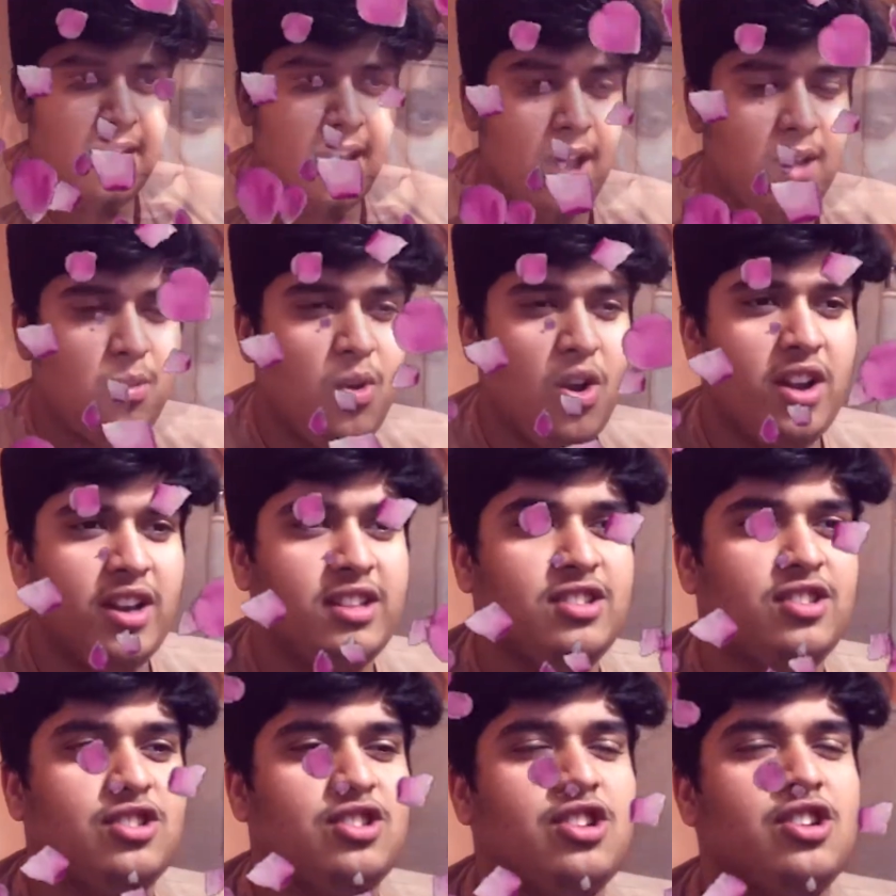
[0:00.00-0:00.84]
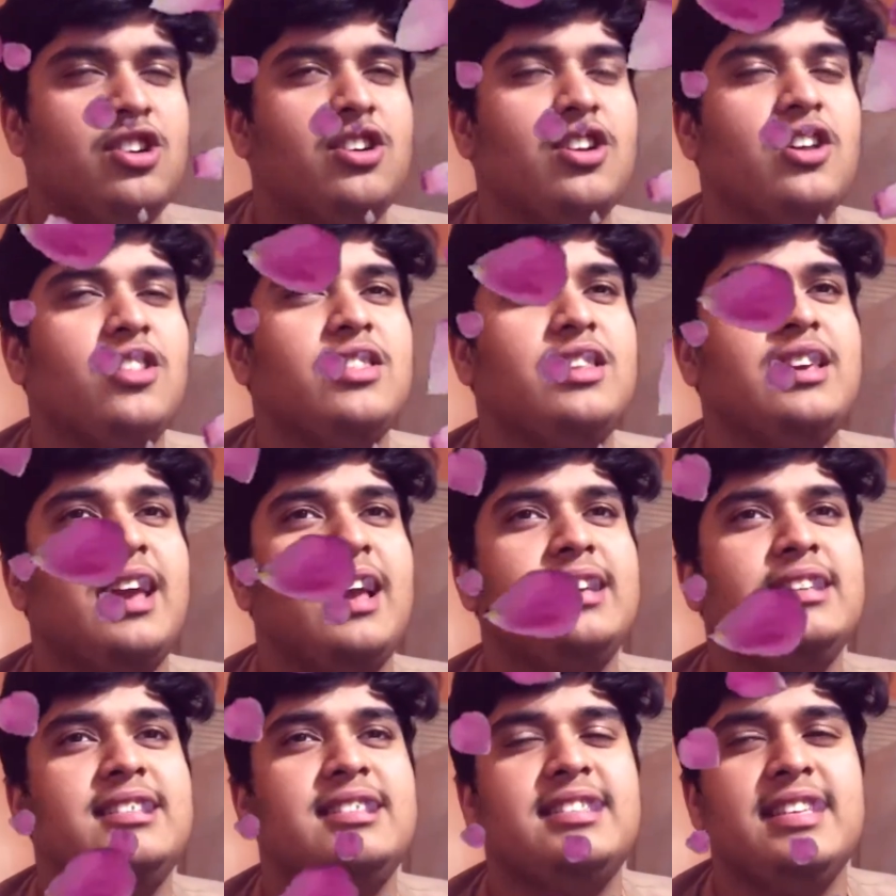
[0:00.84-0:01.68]
I wanted to turn on the
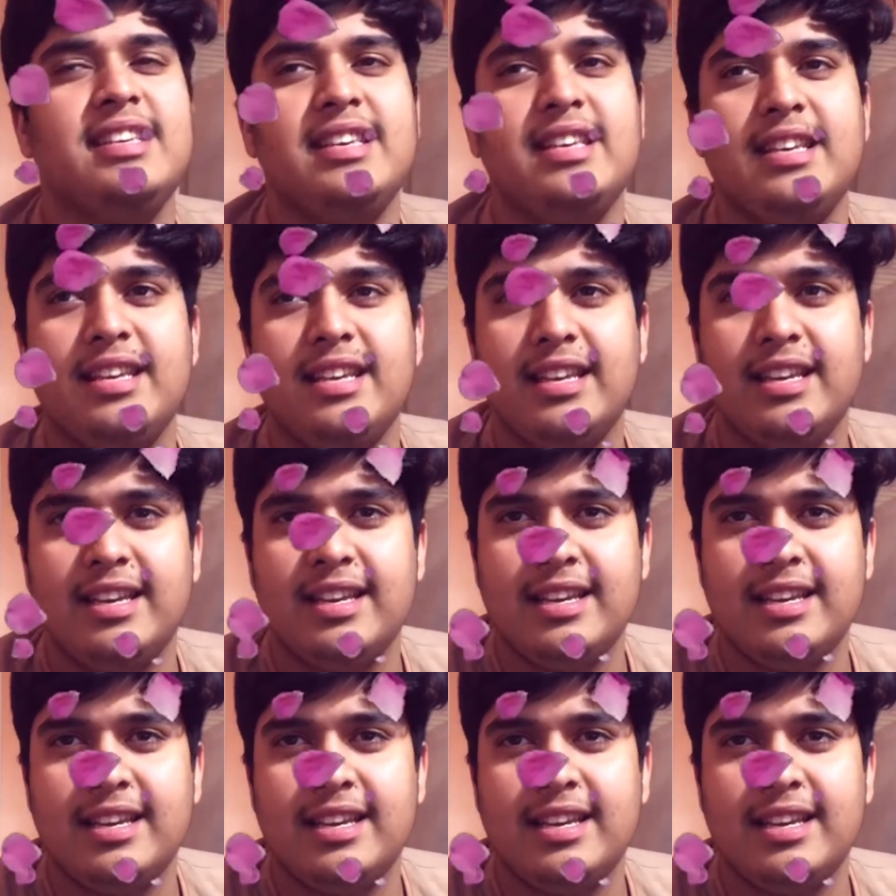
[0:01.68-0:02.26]
AC,